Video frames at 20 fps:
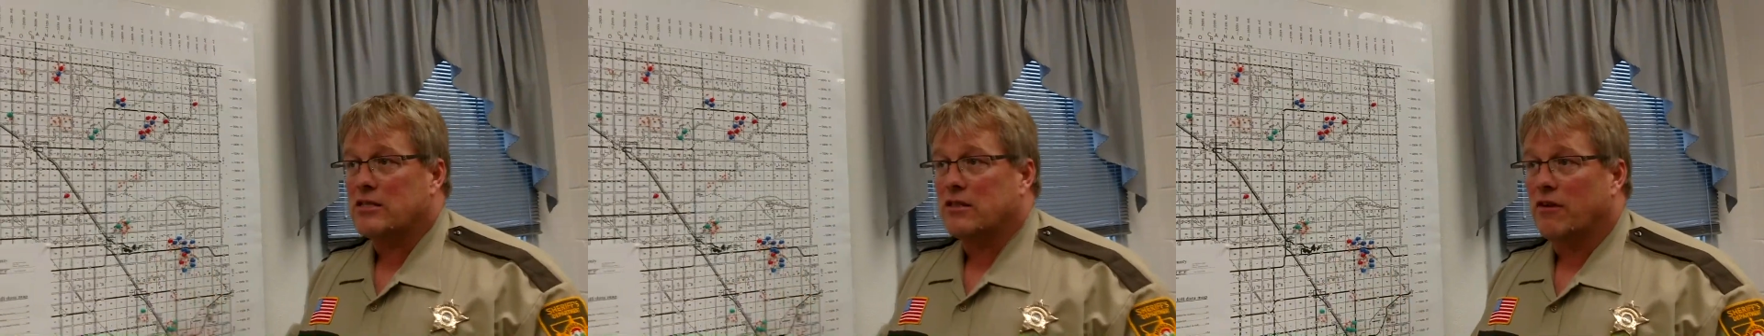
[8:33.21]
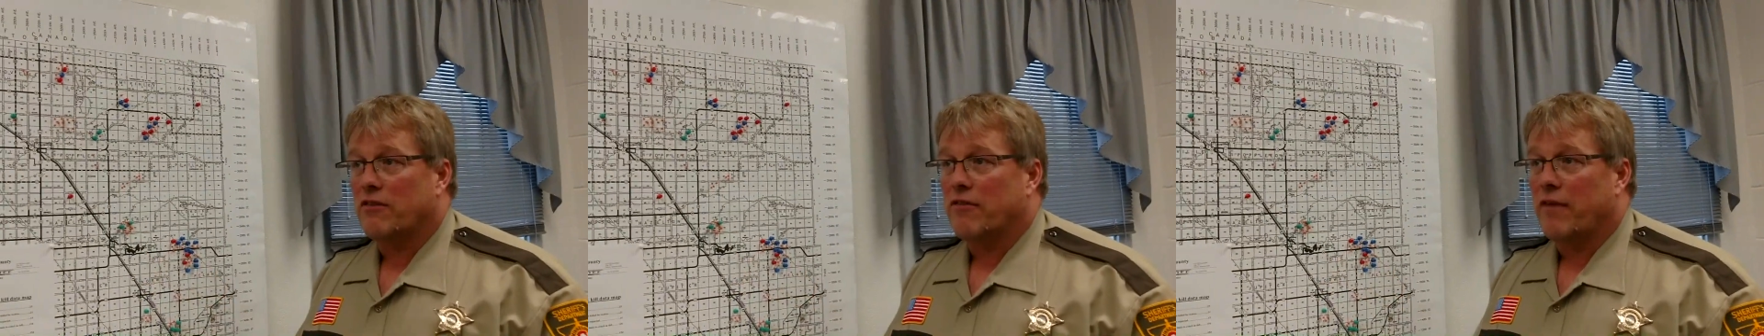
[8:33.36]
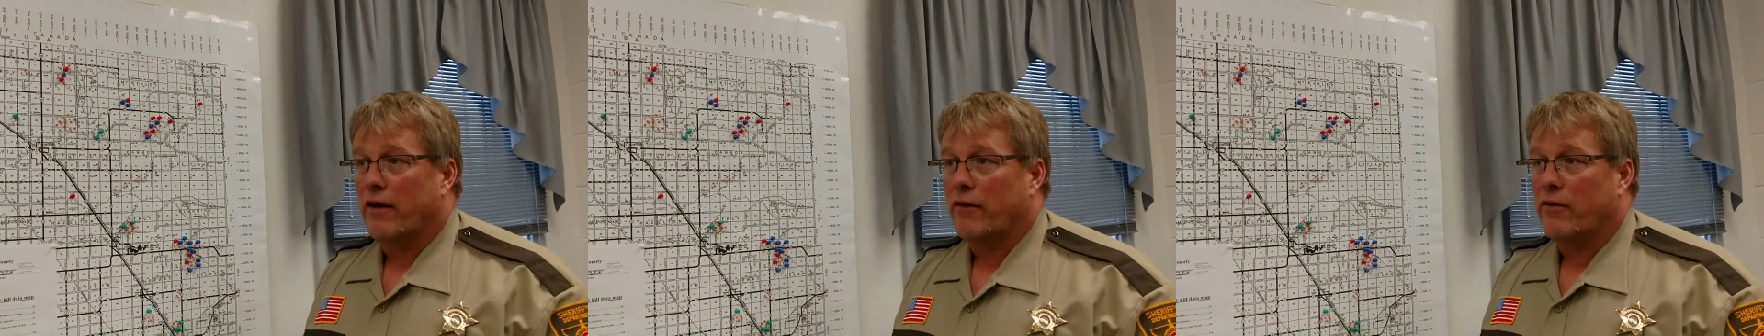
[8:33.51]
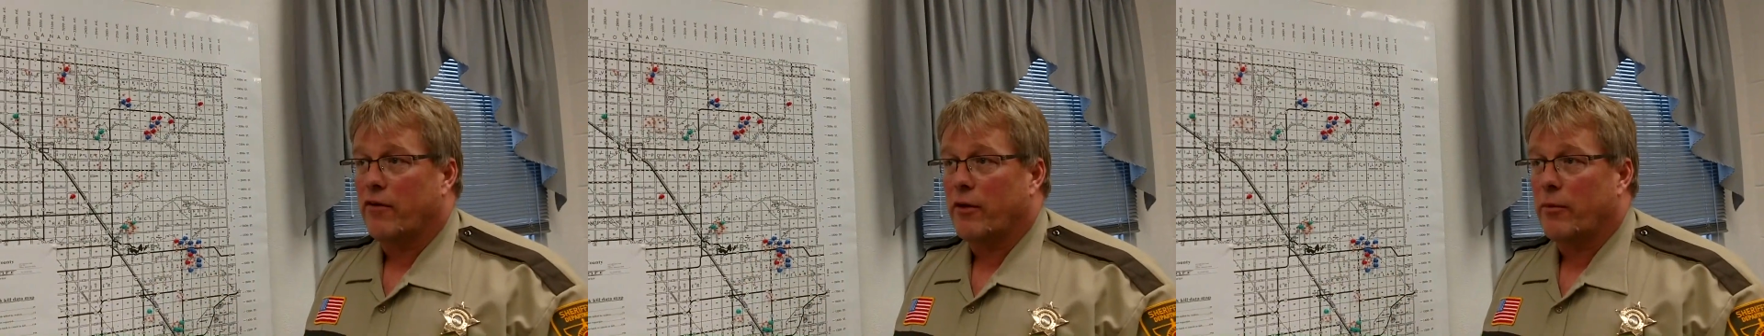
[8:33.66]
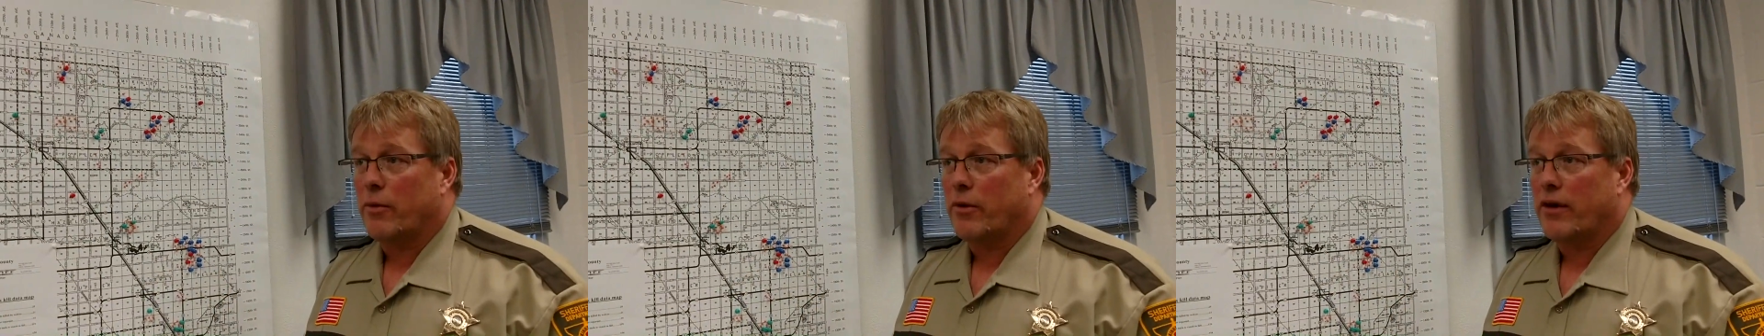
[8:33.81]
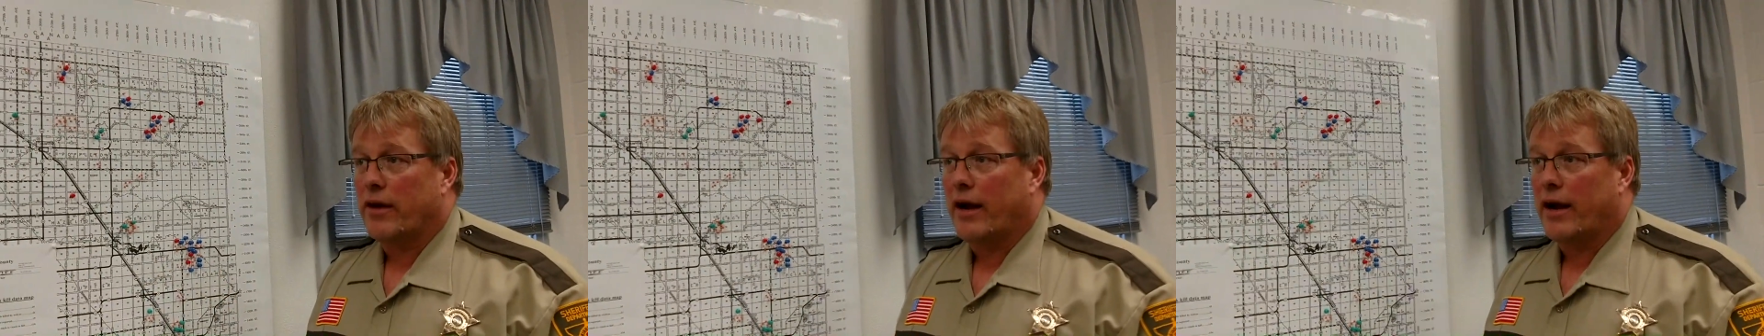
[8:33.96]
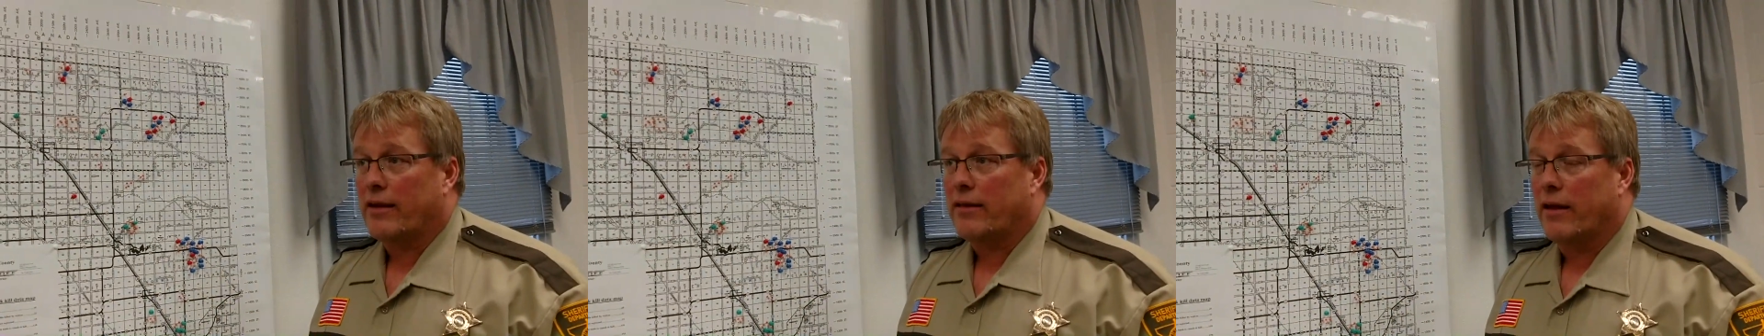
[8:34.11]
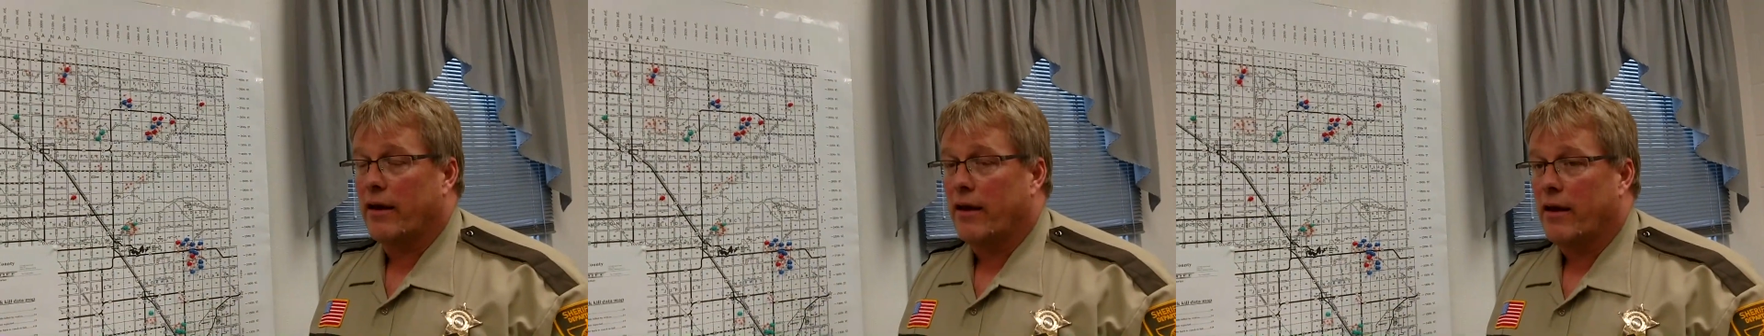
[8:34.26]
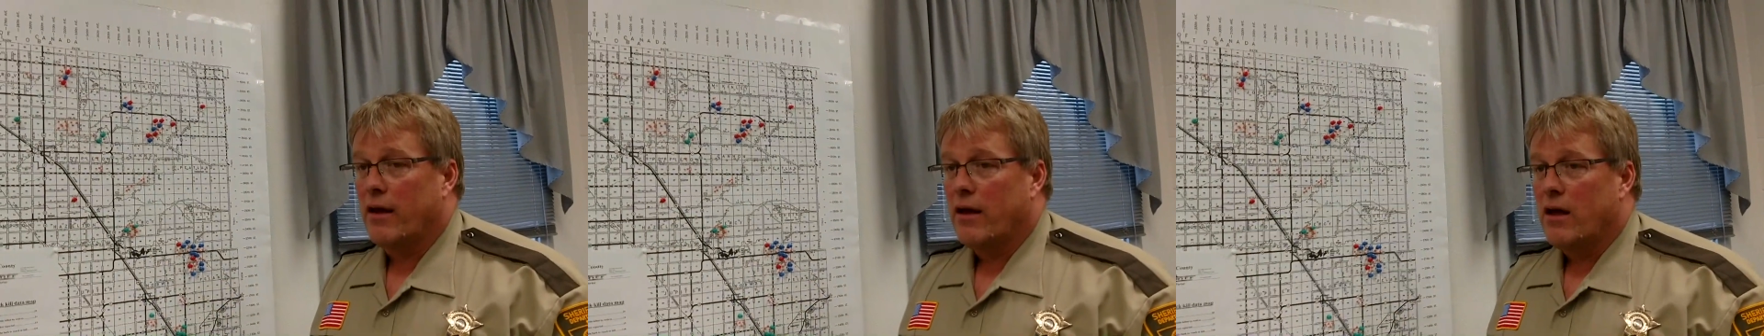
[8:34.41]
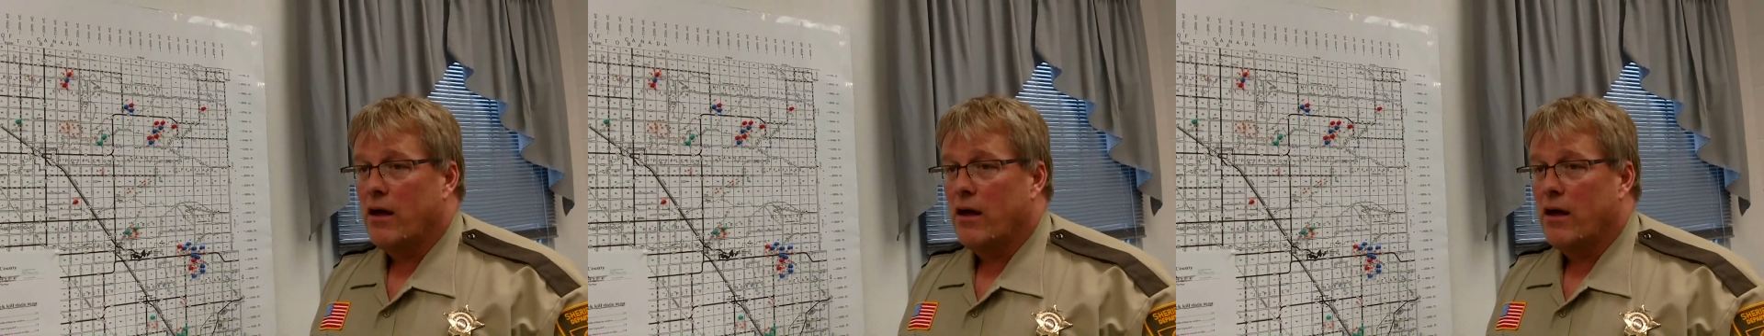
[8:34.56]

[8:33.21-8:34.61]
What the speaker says: they're federally protected,